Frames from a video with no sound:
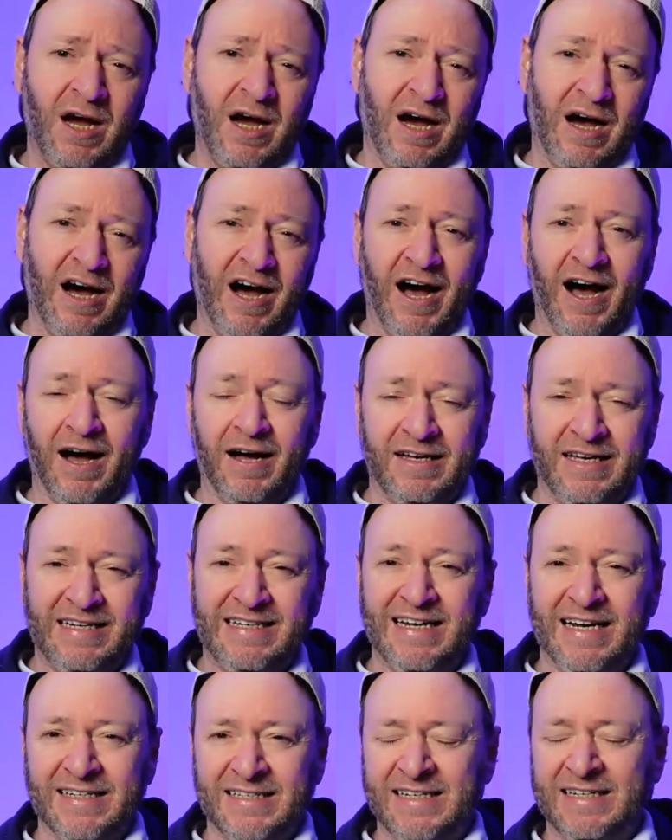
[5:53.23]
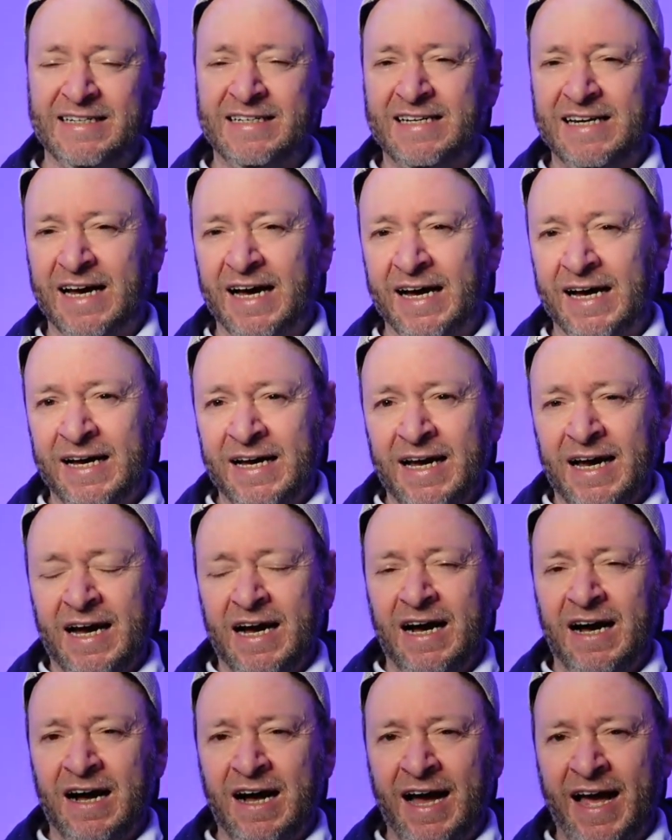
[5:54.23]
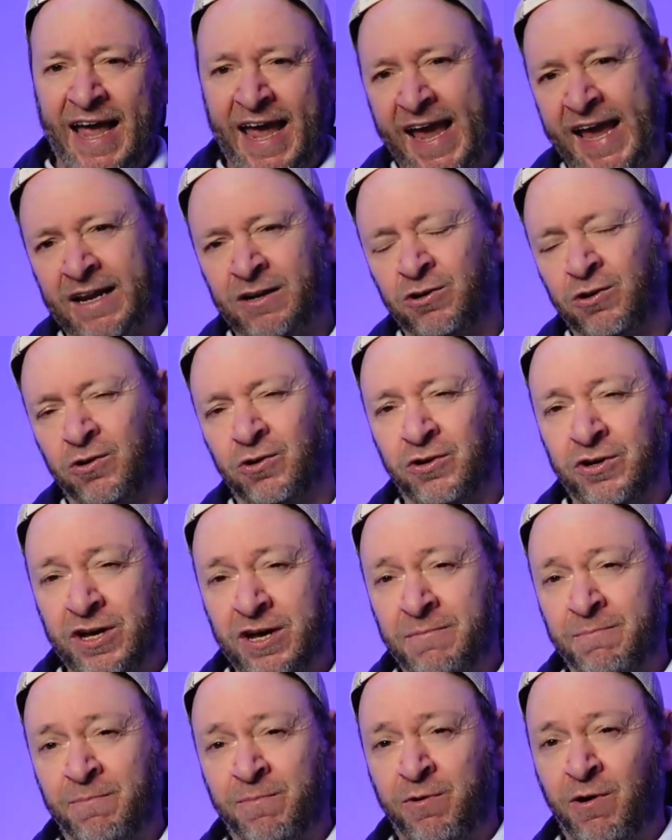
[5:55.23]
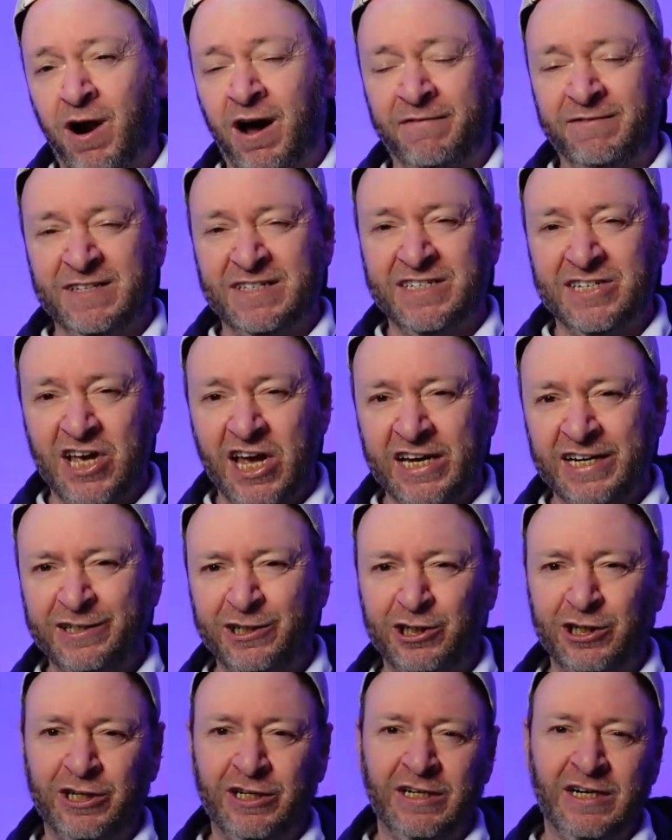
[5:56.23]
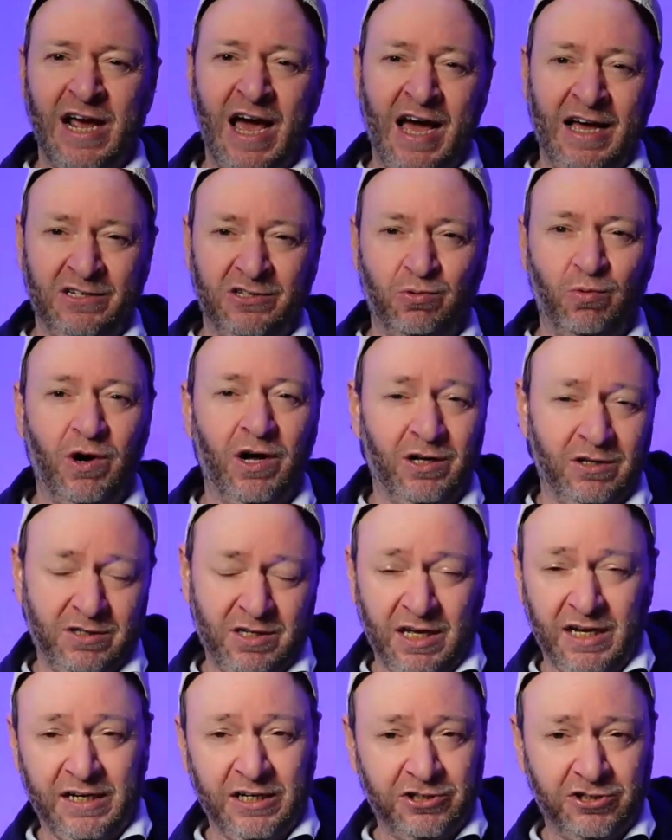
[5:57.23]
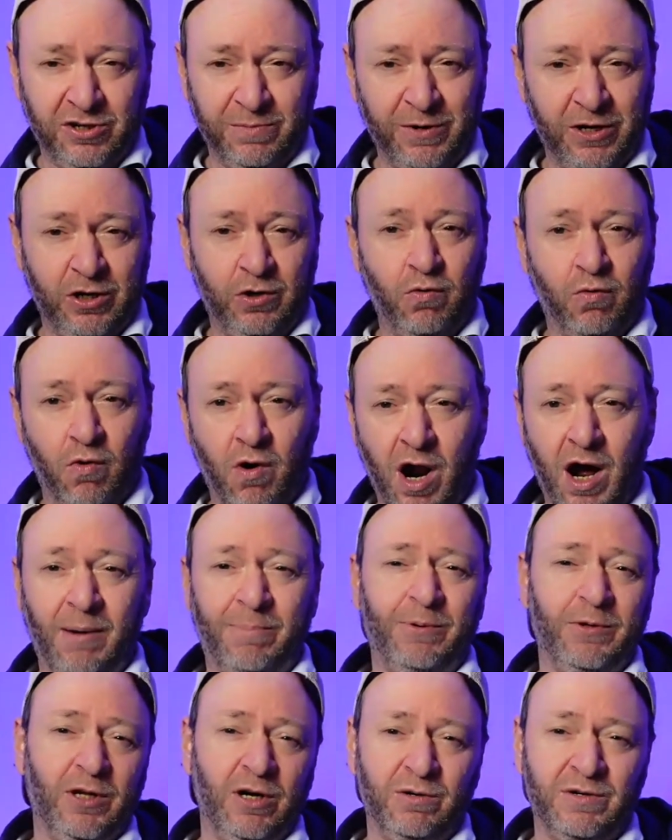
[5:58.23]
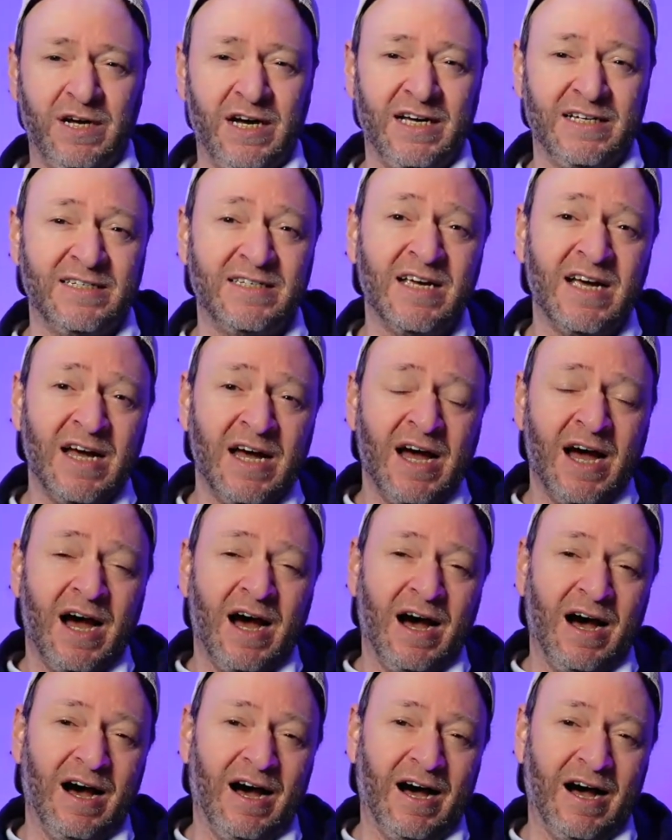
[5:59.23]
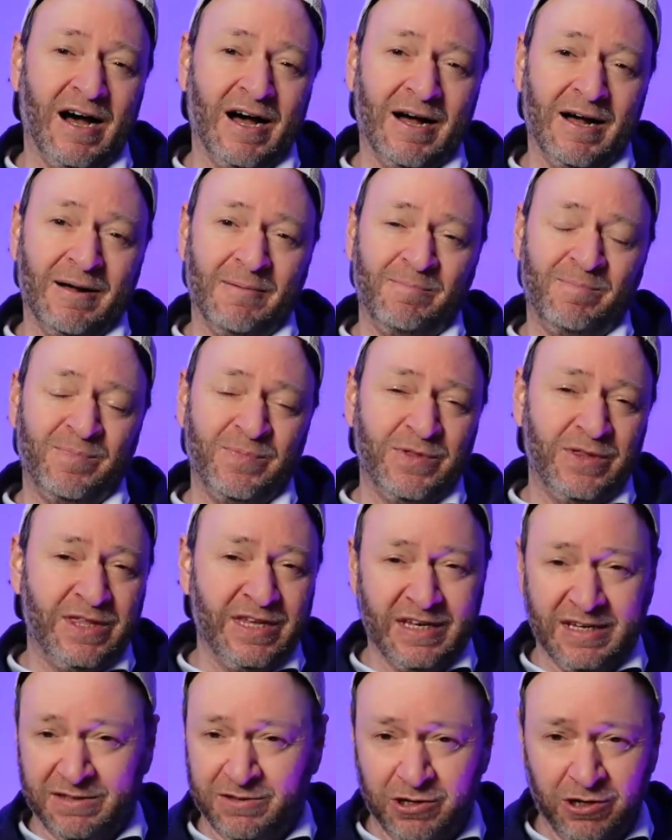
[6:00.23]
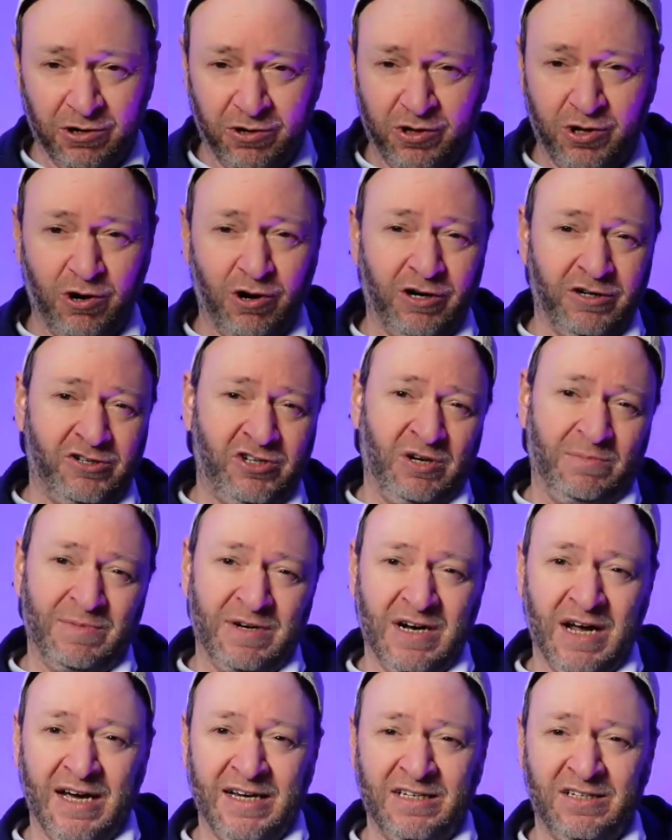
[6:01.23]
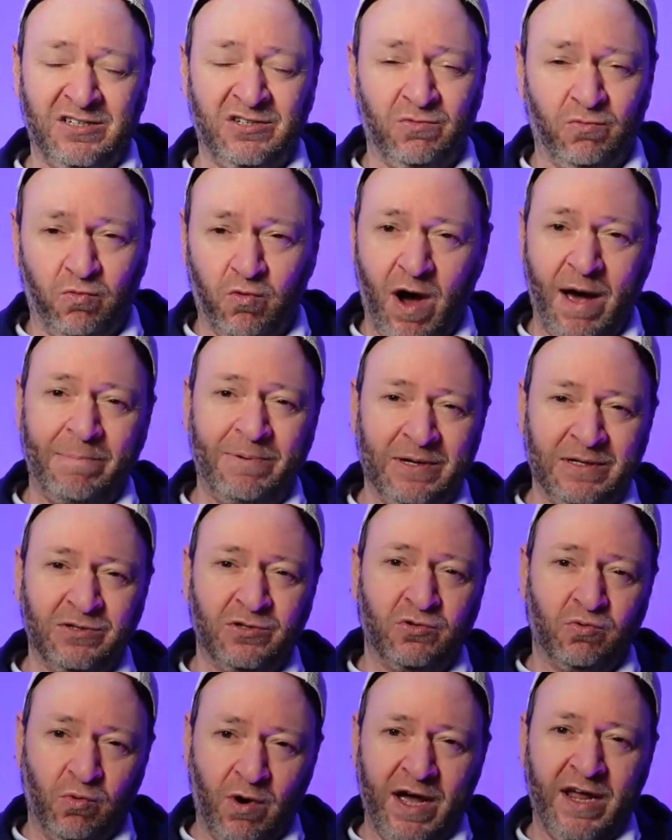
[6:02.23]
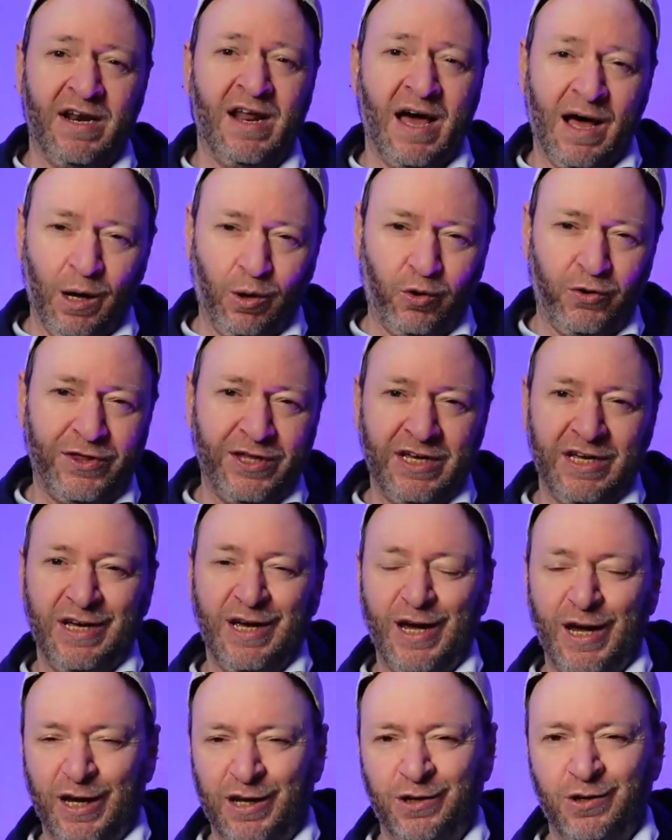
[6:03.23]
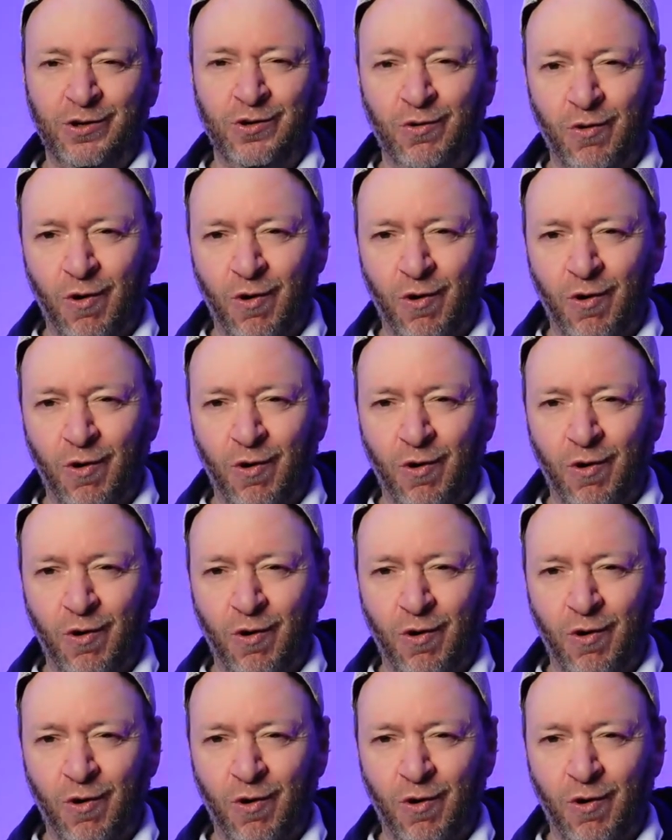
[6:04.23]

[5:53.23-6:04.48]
Uh, he doesn't uh, uh, handle improvisation as well as like a Jimmy Garoppolo does. Um, there there are some nice weapons when healthy in New